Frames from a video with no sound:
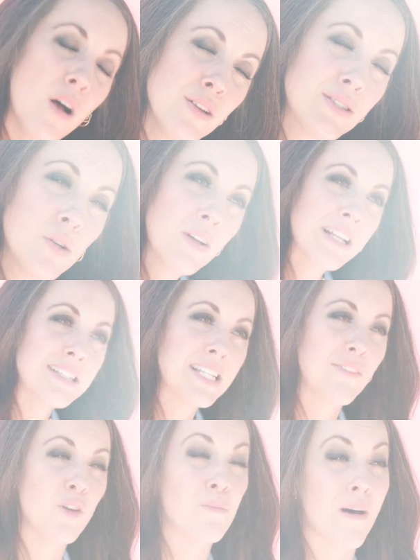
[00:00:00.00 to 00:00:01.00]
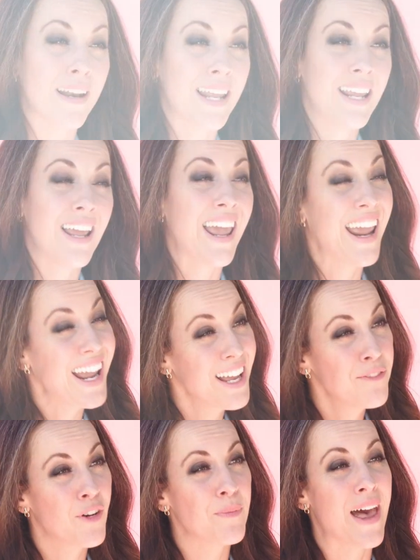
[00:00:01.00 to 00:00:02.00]
also gonna save you money
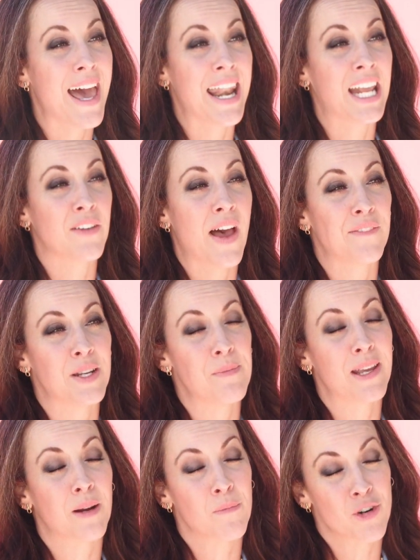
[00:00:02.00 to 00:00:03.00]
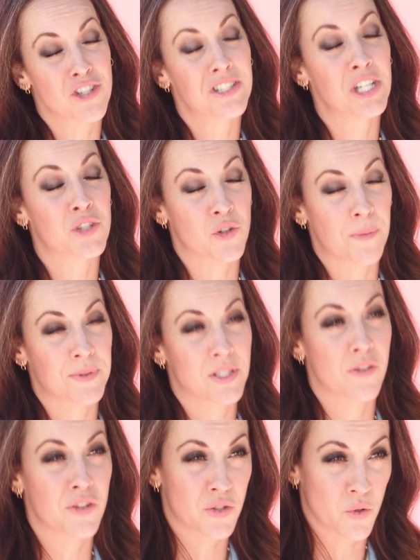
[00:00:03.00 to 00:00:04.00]
and from the headache of having to make emergency trips to the